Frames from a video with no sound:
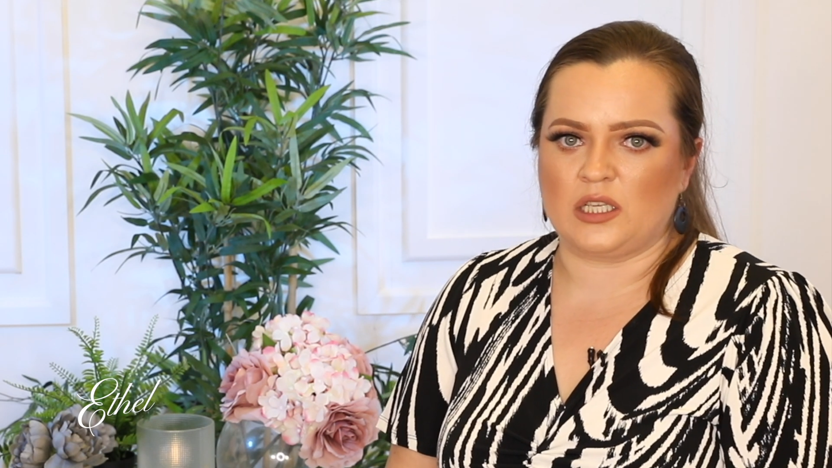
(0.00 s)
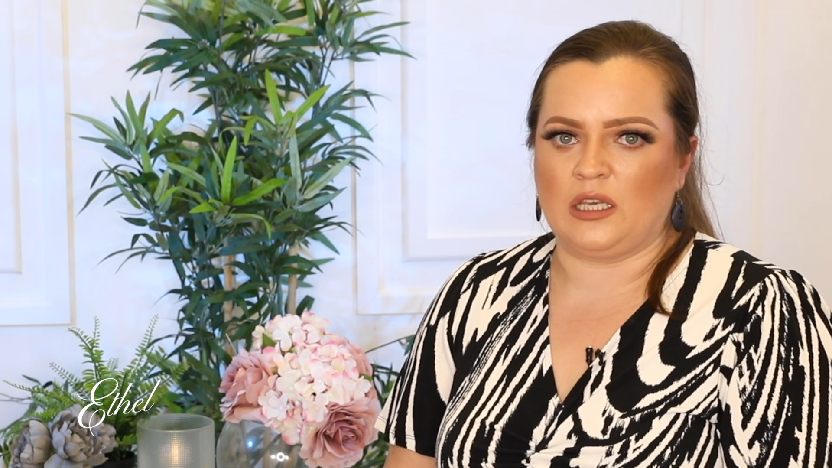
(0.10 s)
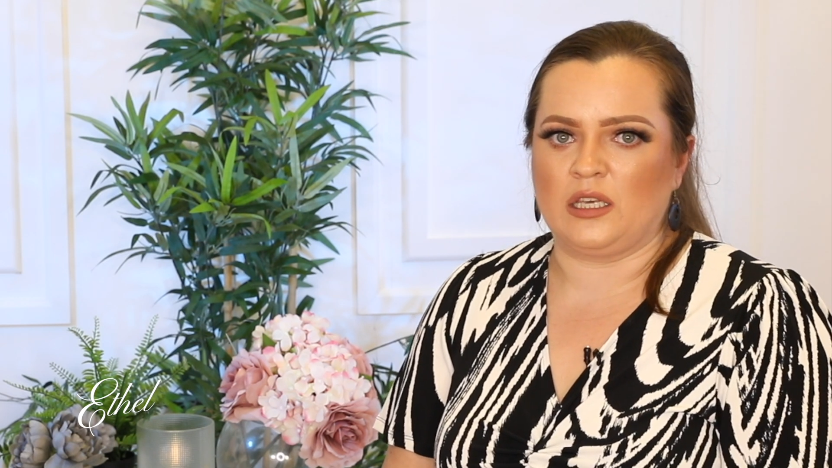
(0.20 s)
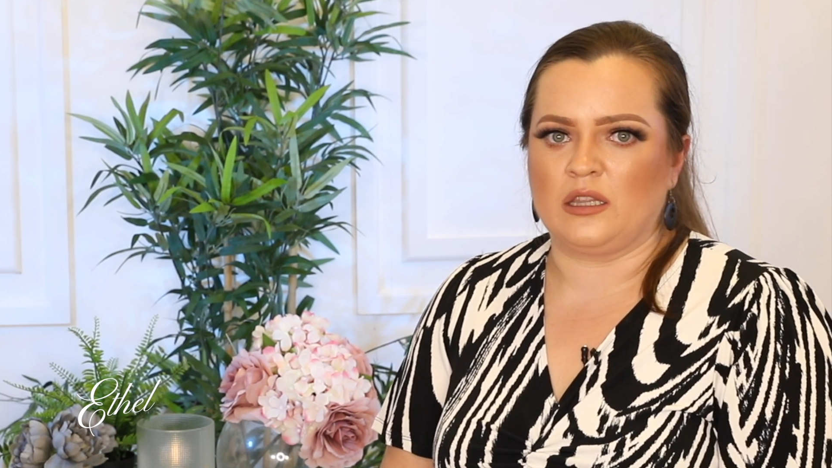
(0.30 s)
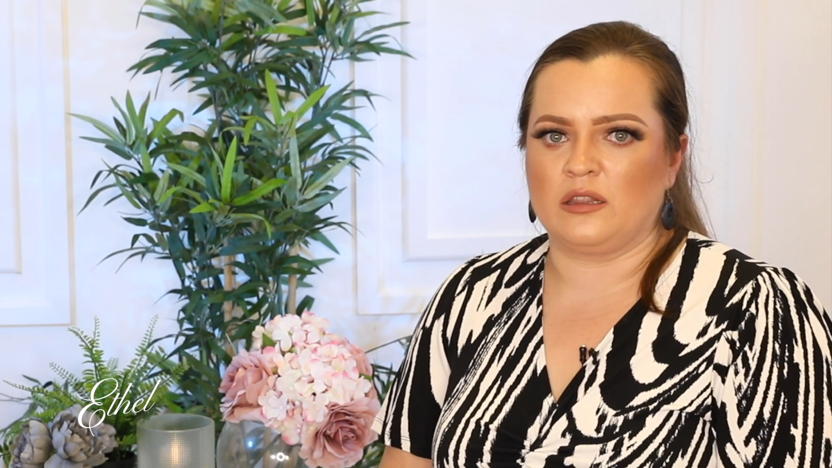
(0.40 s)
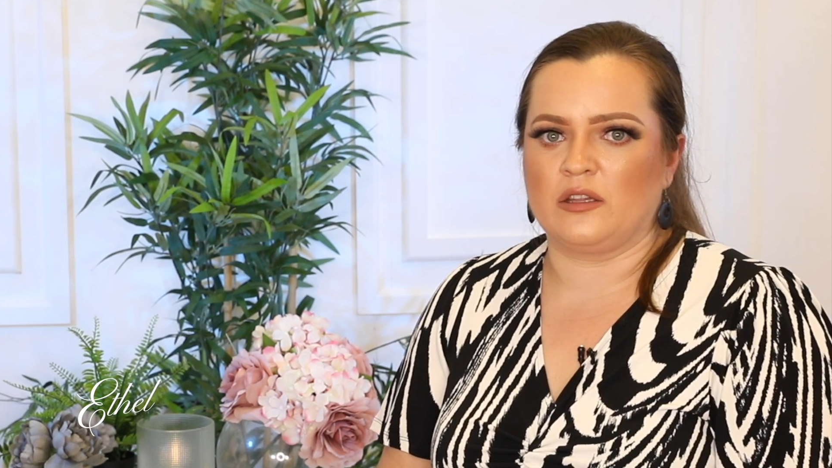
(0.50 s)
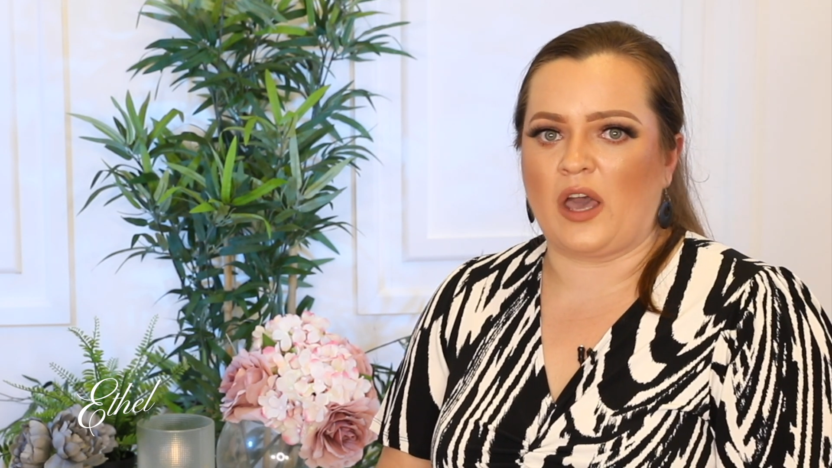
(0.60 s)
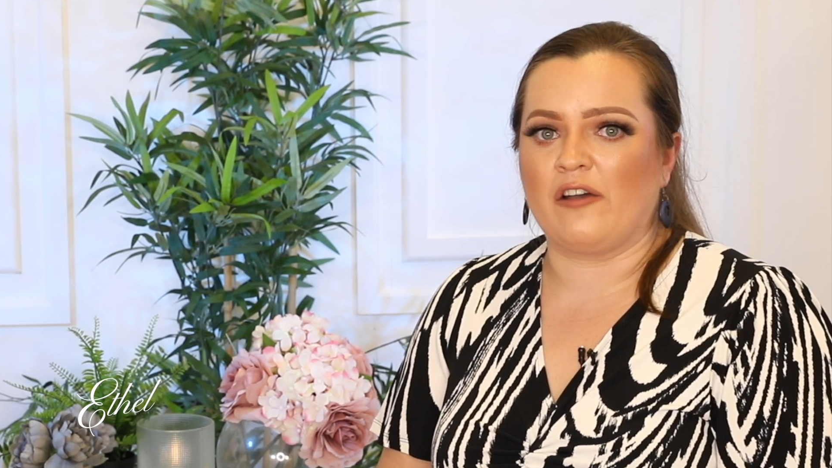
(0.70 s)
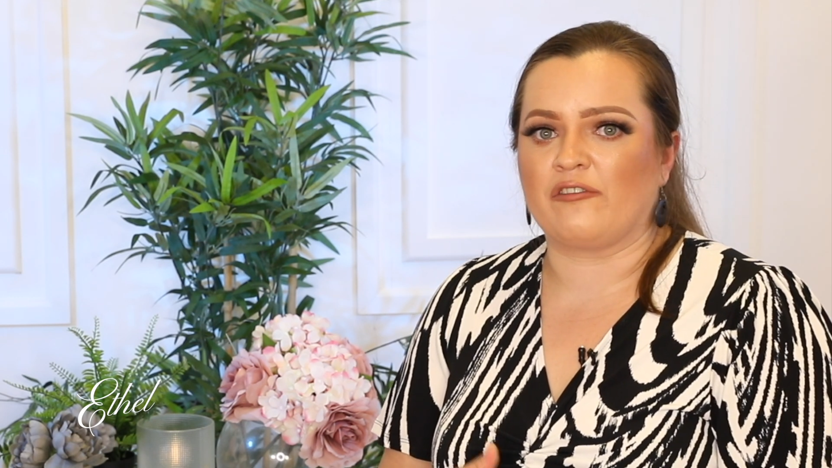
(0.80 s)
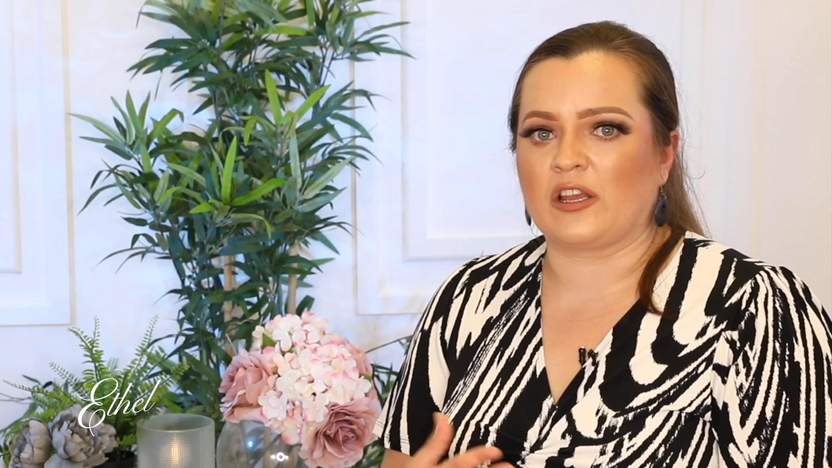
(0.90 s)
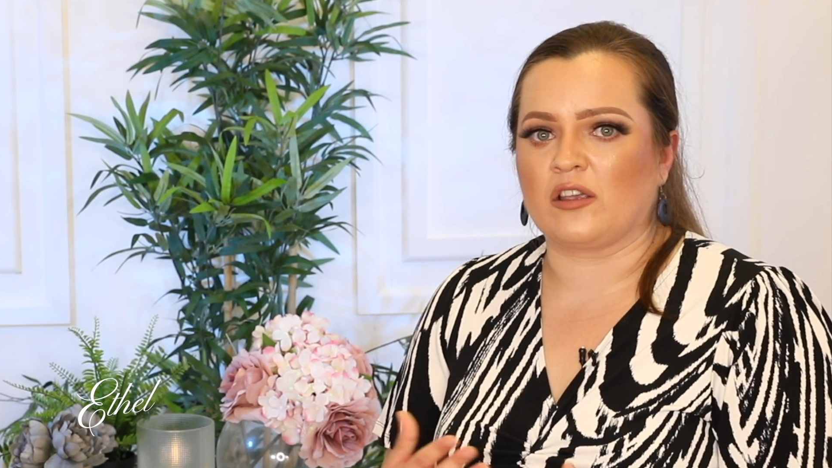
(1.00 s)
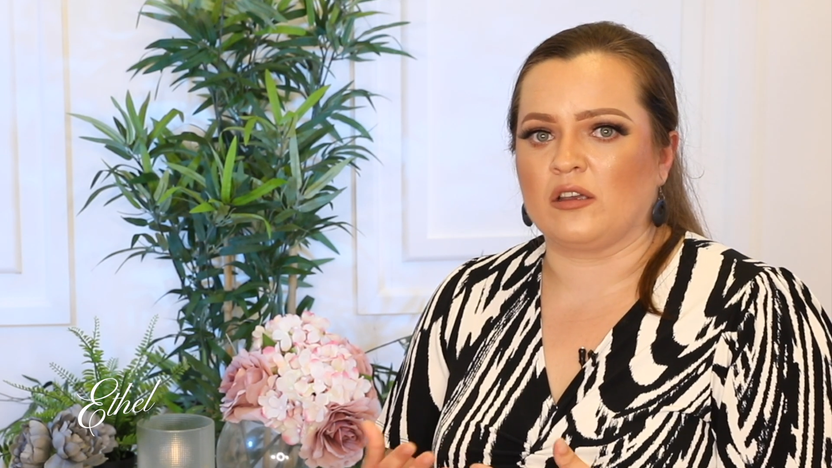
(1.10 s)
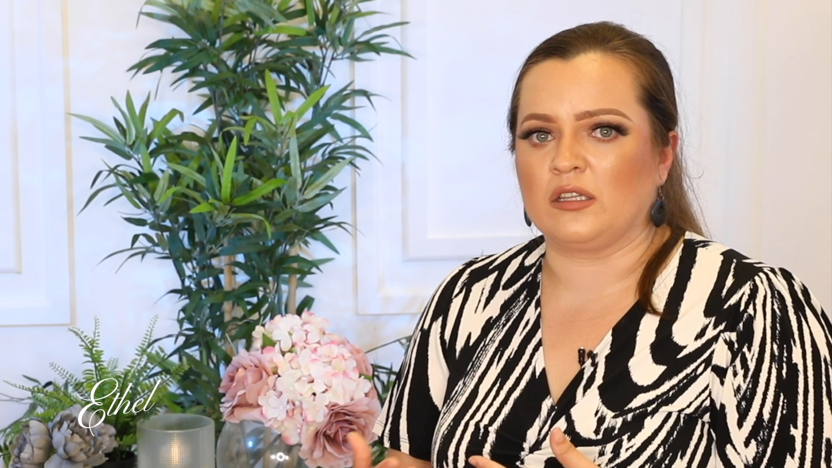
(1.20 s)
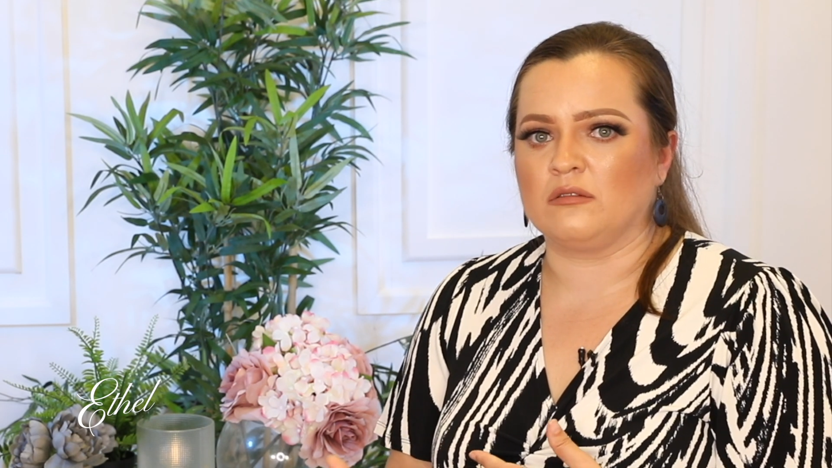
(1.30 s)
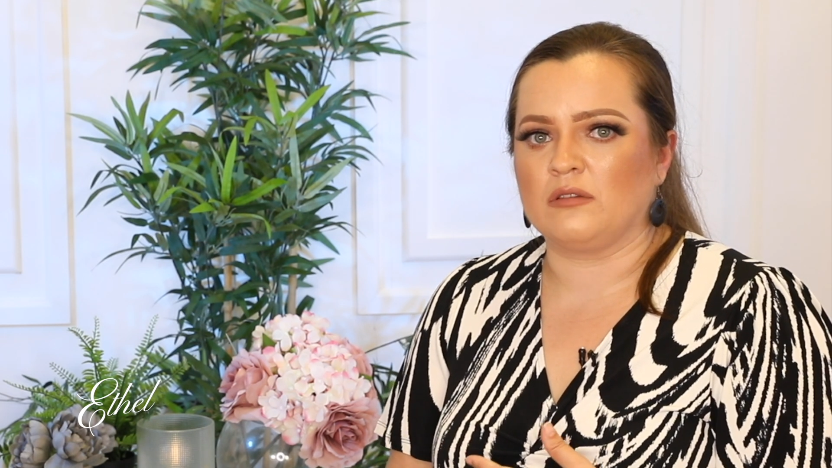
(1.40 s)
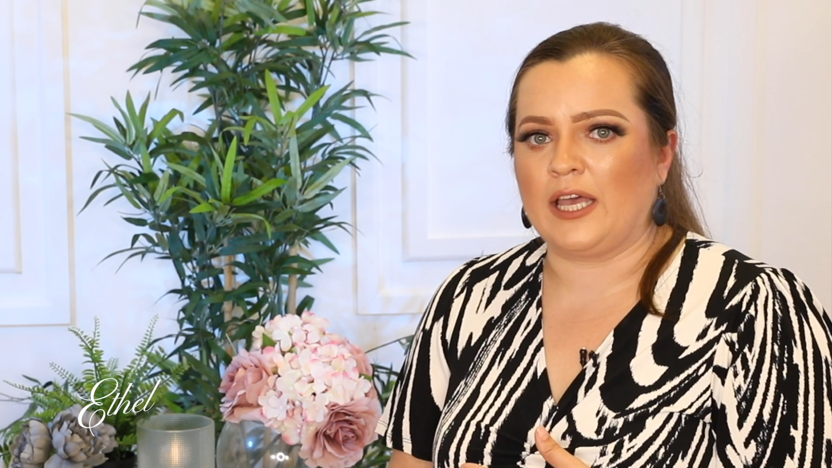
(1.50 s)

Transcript: in the African